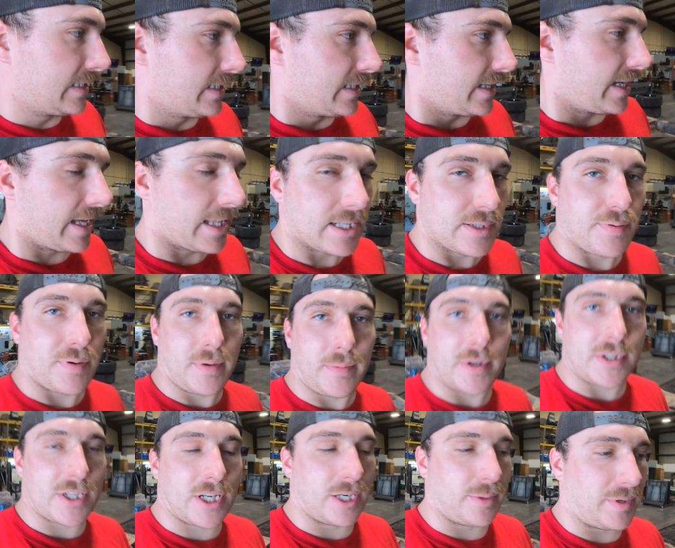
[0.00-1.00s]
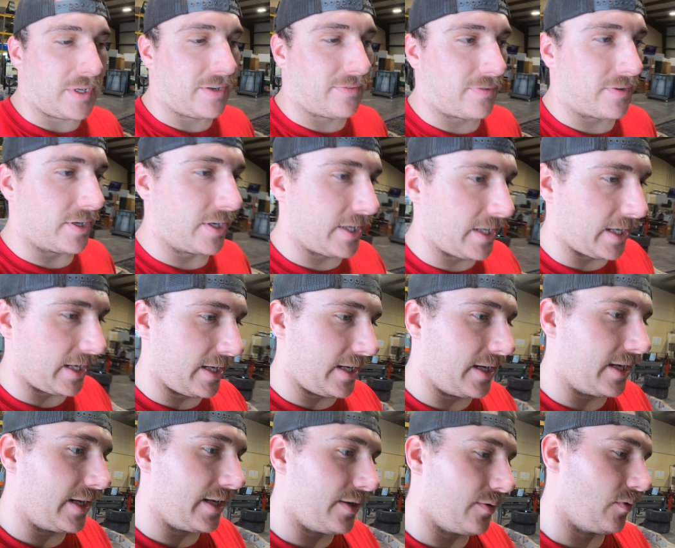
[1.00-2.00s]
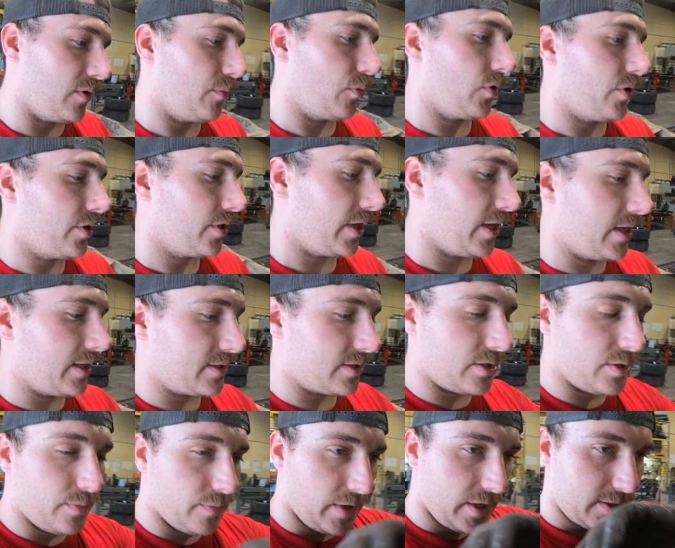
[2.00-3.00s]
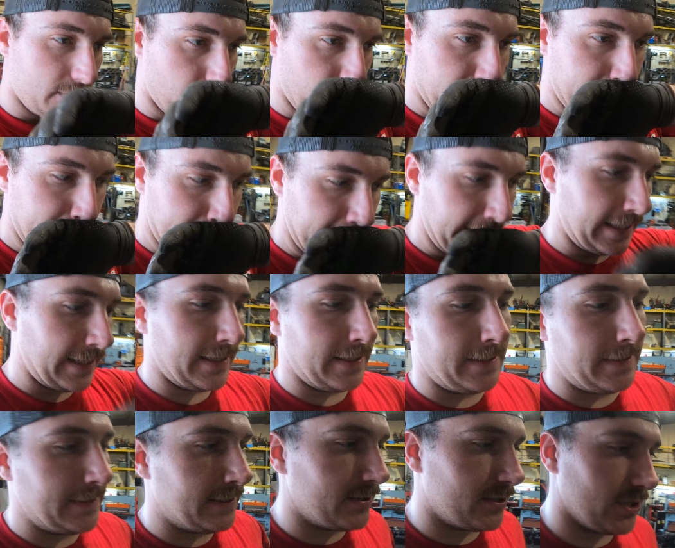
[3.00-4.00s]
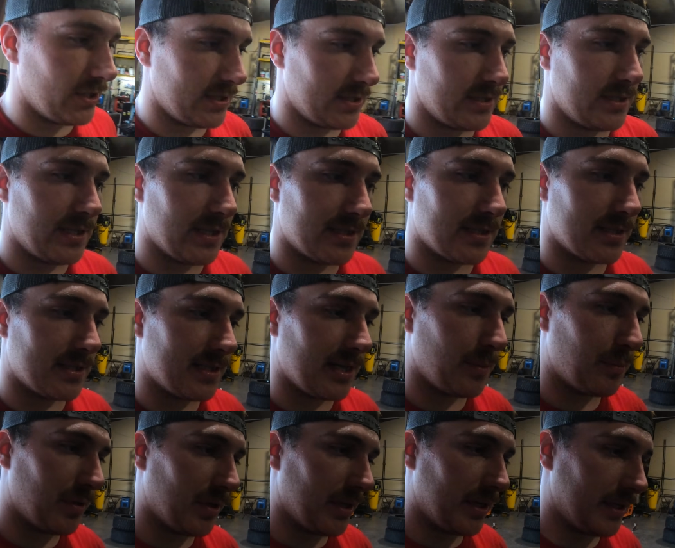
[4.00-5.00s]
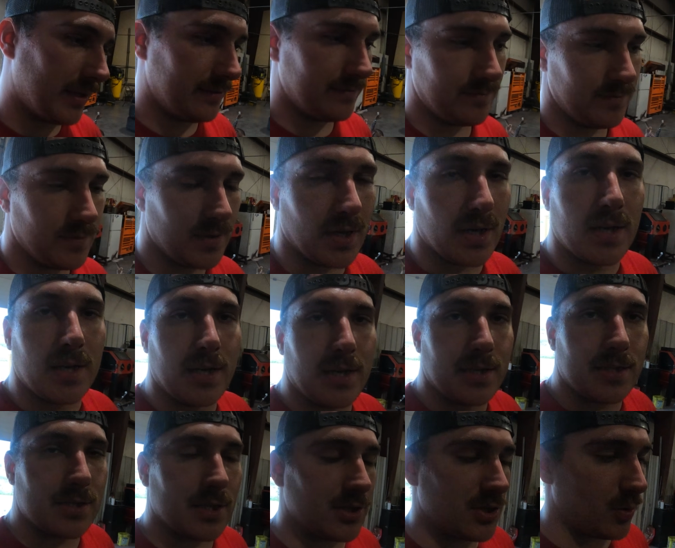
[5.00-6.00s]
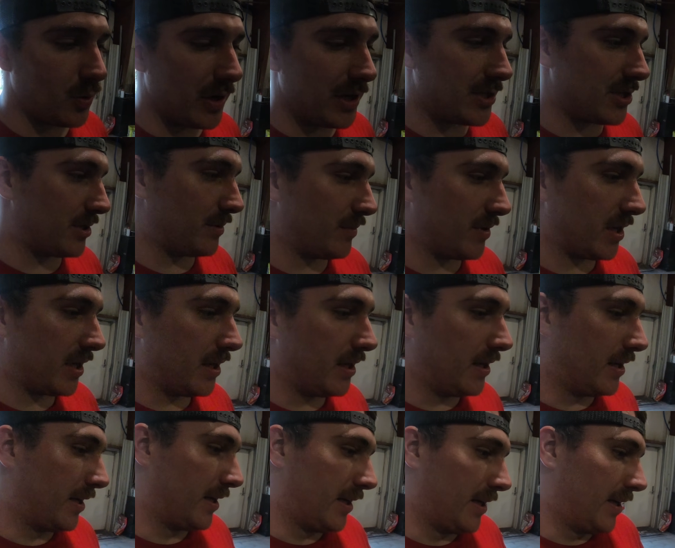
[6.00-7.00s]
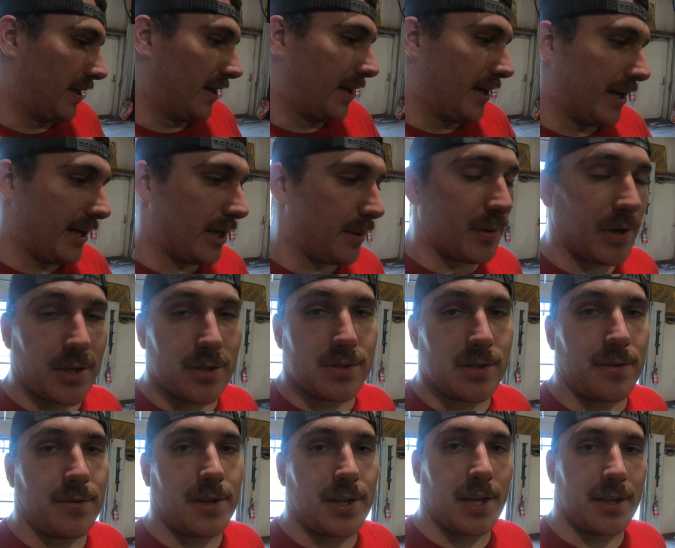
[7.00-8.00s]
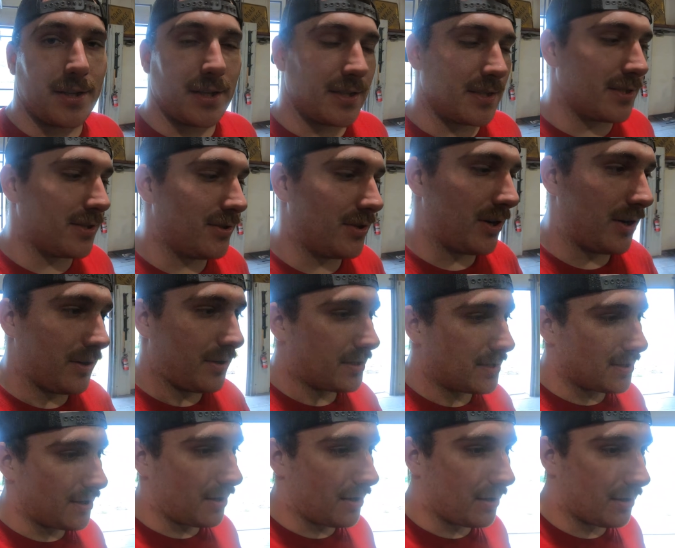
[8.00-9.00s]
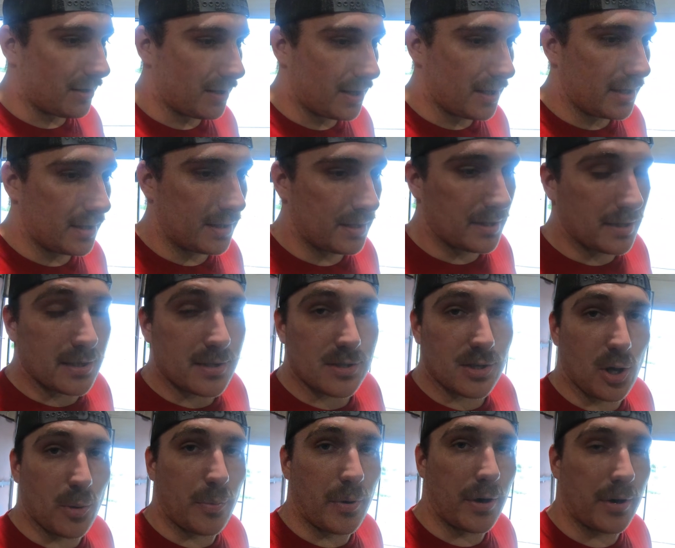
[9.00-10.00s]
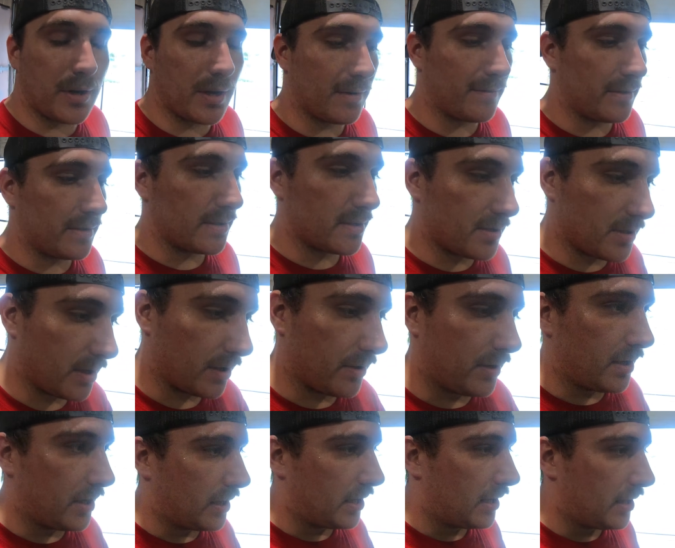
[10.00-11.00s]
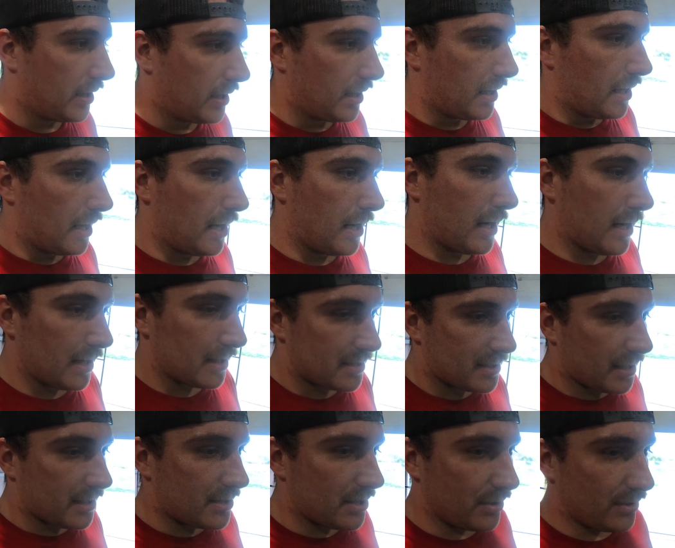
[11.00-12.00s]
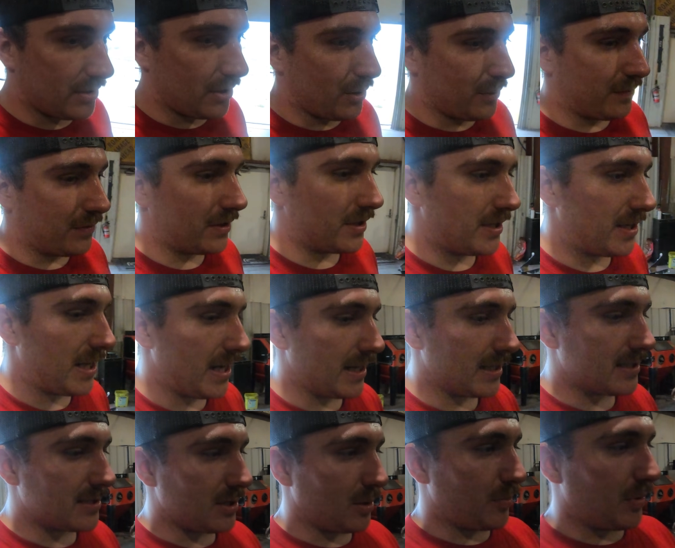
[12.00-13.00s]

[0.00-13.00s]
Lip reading: that's pretty much gonna be it for today. I didn't want to bore you guys too much with just disassembly and situation, but anybody who's ever done this, it's all part of it. So stay tuned. Hopefully next I'll